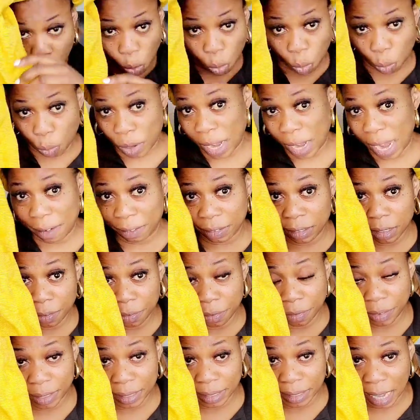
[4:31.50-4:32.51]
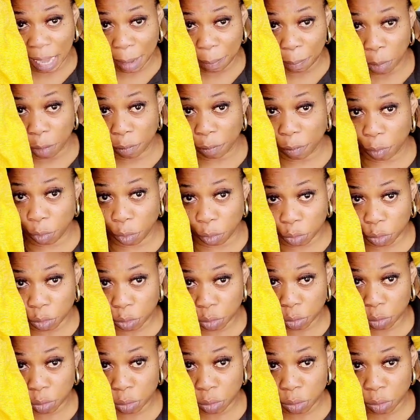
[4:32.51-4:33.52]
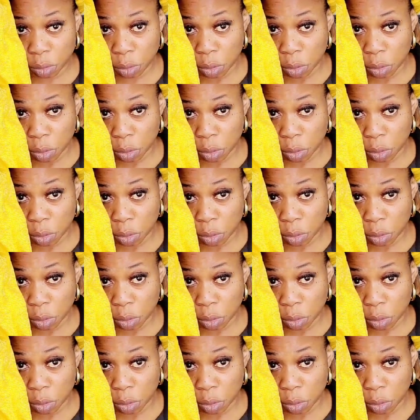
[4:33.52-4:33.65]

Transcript: We have different type of rows.